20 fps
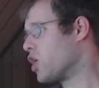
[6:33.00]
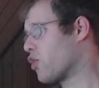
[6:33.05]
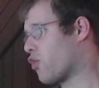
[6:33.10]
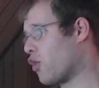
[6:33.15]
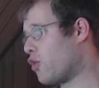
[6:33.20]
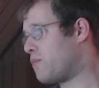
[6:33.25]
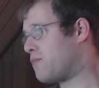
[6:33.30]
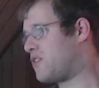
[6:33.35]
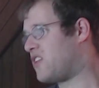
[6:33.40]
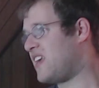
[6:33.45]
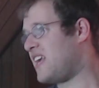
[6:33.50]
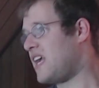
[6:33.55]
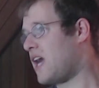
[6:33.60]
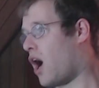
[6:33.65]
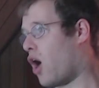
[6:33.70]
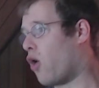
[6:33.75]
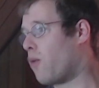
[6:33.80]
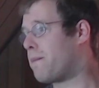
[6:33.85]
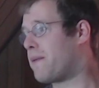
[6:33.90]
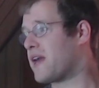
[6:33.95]
Group D,
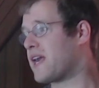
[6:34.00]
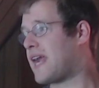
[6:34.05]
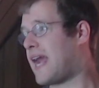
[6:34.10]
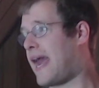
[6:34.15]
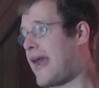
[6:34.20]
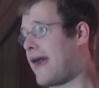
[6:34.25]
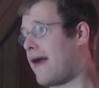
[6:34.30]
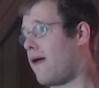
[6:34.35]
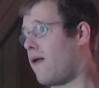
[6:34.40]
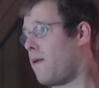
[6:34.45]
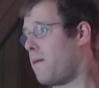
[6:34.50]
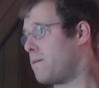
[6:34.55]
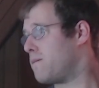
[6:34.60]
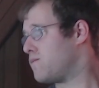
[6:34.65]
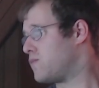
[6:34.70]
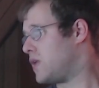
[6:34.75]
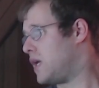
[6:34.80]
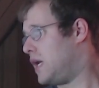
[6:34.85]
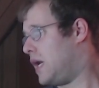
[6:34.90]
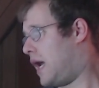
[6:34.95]
Hope and Kael.
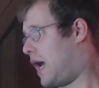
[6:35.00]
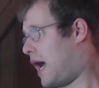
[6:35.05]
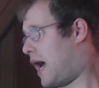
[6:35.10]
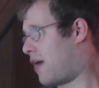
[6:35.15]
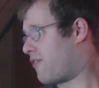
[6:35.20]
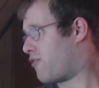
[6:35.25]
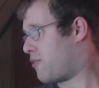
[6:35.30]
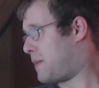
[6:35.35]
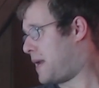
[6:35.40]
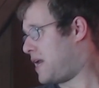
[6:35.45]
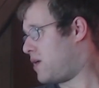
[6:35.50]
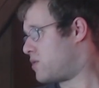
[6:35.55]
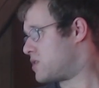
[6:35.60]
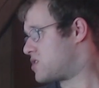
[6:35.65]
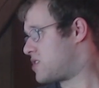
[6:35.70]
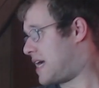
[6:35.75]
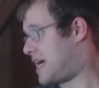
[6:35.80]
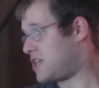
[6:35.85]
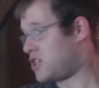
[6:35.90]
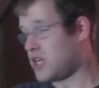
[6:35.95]
Uh, from
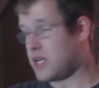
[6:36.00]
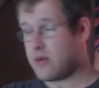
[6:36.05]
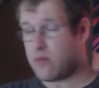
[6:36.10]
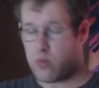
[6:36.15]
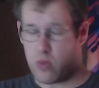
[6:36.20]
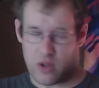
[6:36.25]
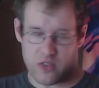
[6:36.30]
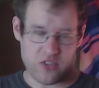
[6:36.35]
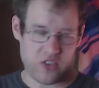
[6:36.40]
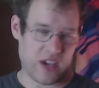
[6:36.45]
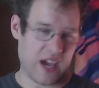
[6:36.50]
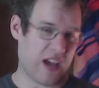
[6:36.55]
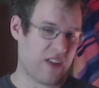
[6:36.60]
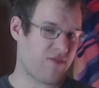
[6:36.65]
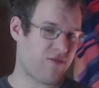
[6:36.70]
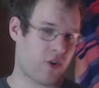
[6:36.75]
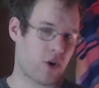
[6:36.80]
Anyone's Legend, once again,